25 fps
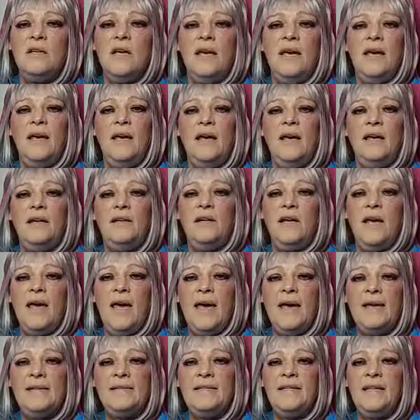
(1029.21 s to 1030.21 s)
And
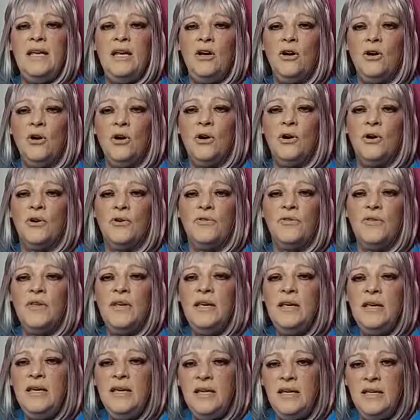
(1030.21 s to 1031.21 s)
as the earth
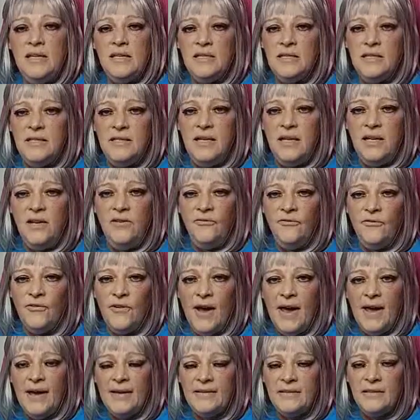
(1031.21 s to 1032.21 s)
is
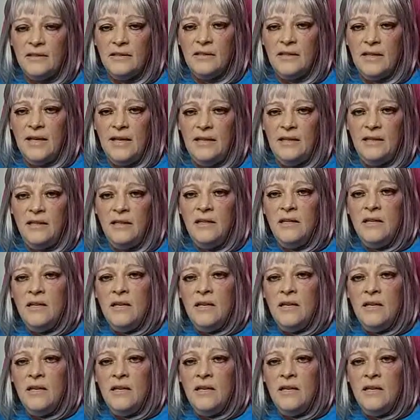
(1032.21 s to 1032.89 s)
defractaling,